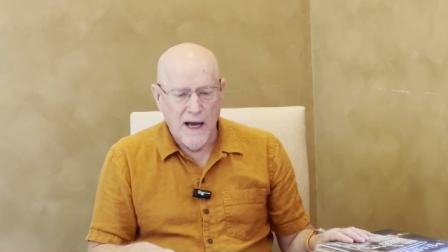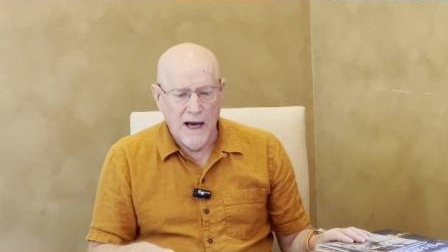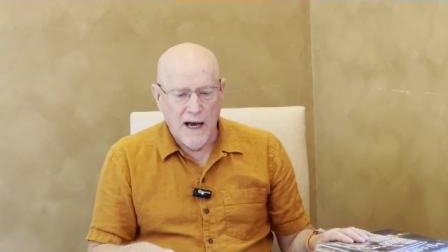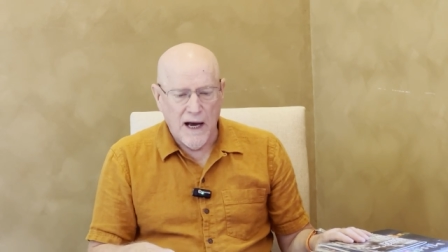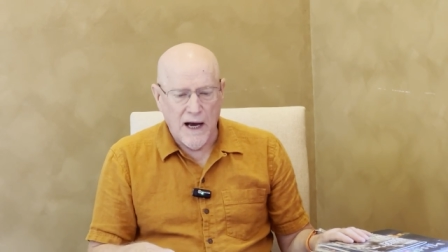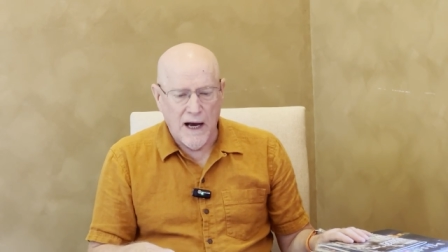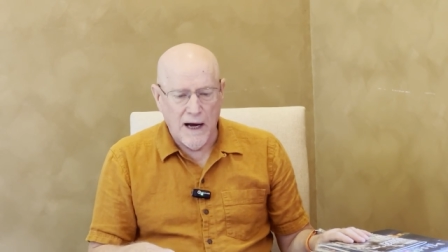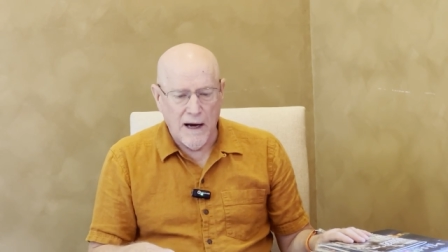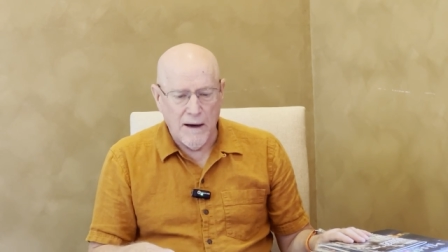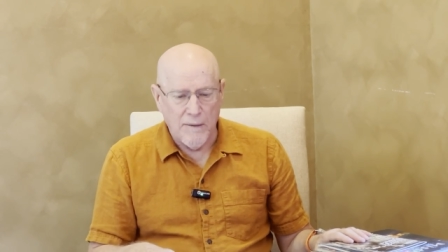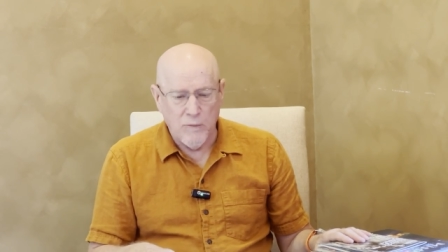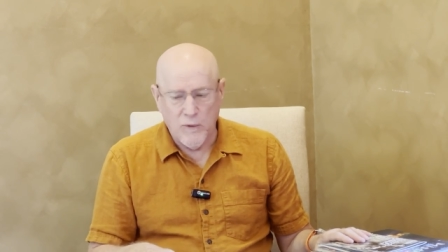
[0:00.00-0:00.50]

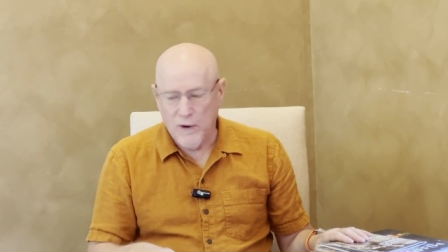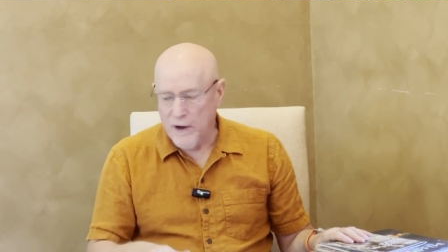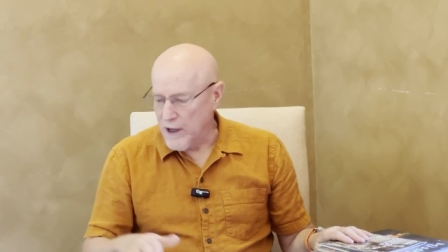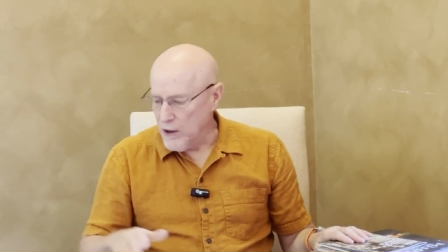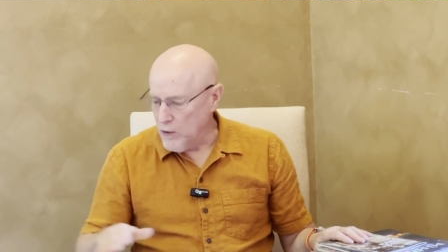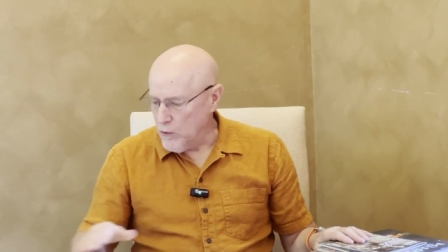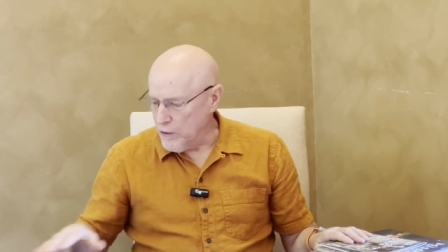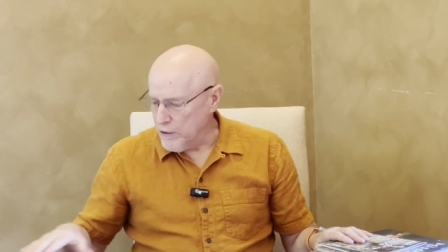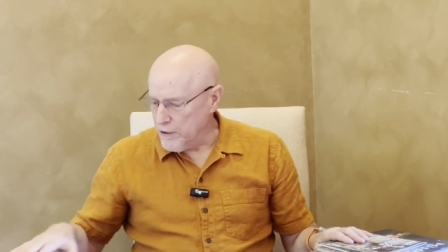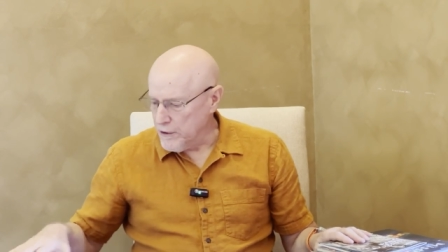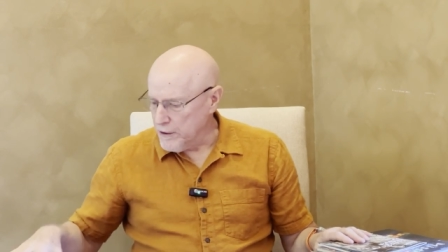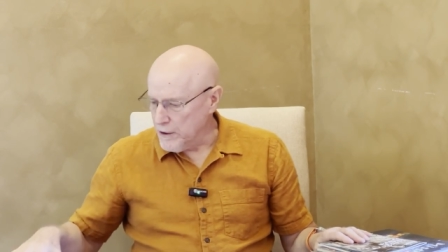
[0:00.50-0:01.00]
Um, when I
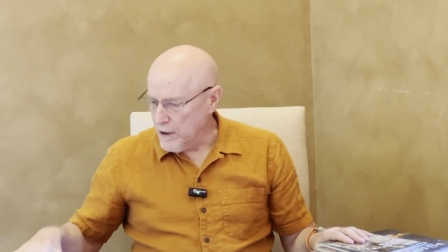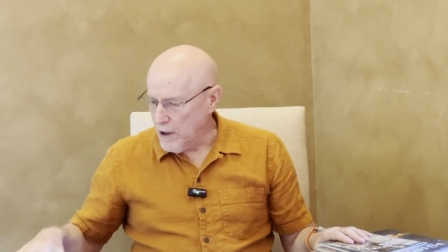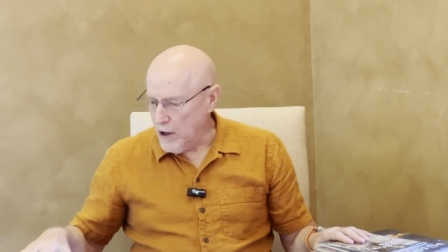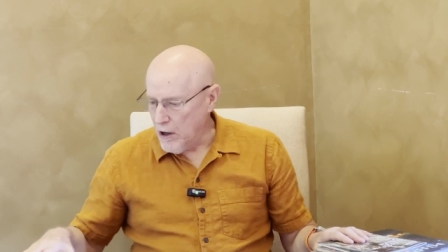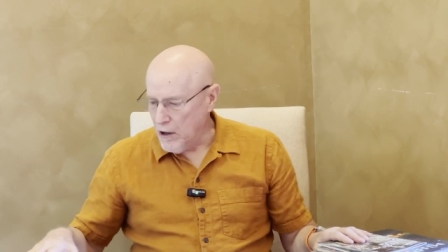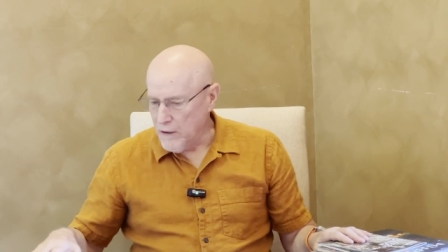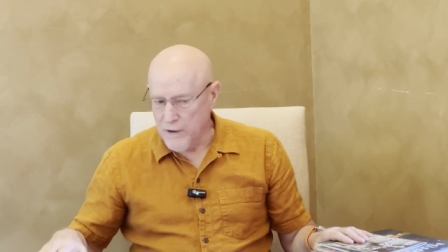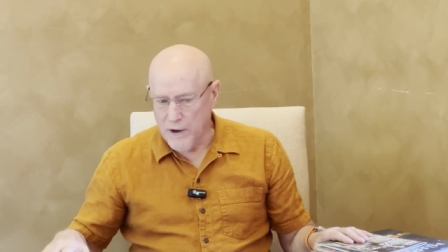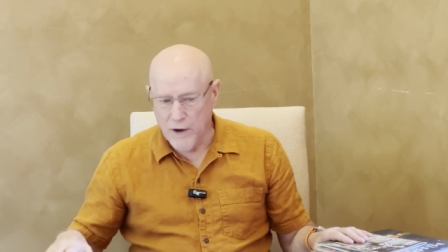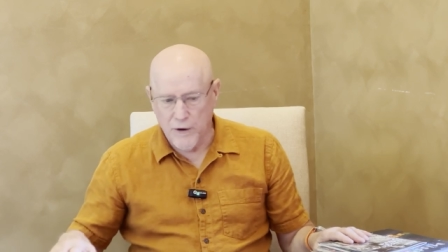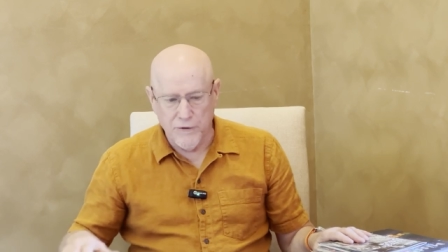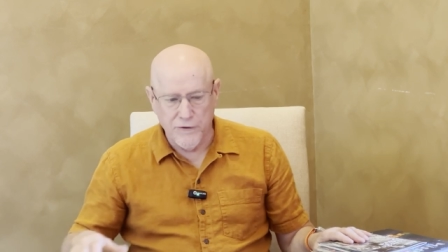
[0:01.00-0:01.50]
ordered
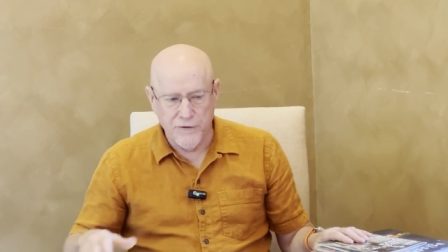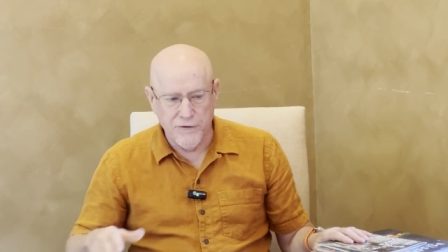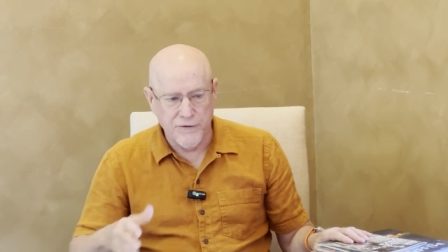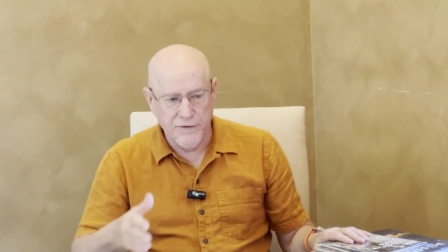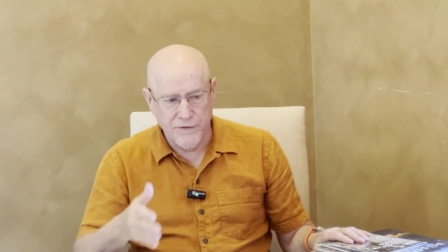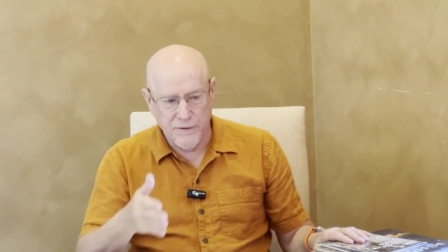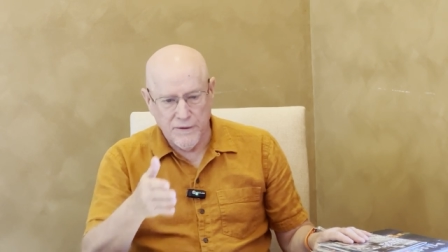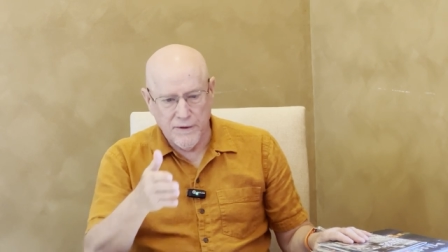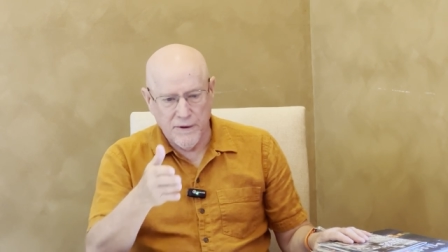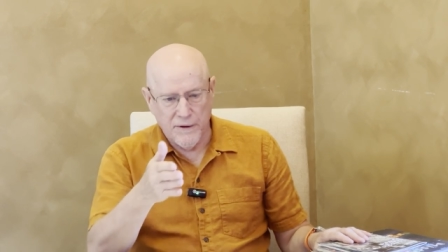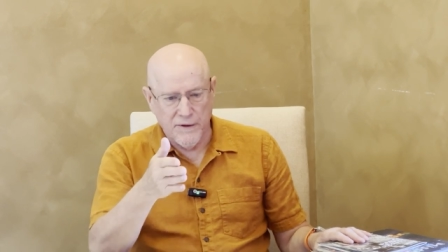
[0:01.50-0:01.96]
all those